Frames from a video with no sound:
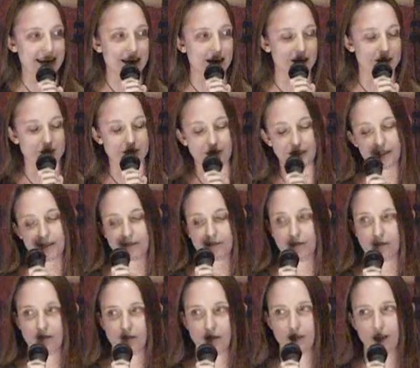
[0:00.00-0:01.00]
And he goes,
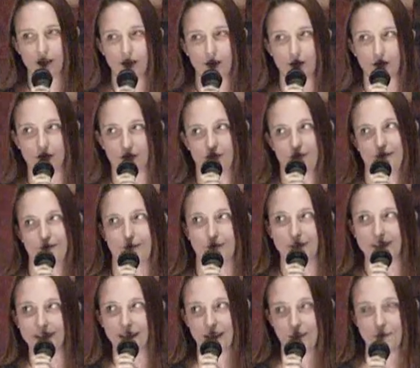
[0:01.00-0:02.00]

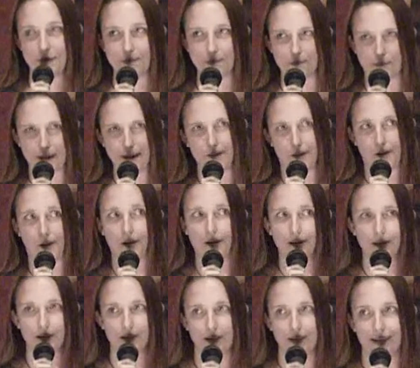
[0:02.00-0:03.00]
well, it's going to be
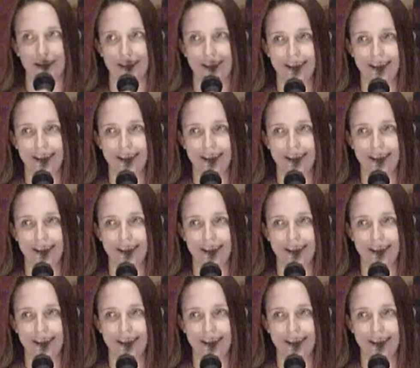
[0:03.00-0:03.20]
bigger.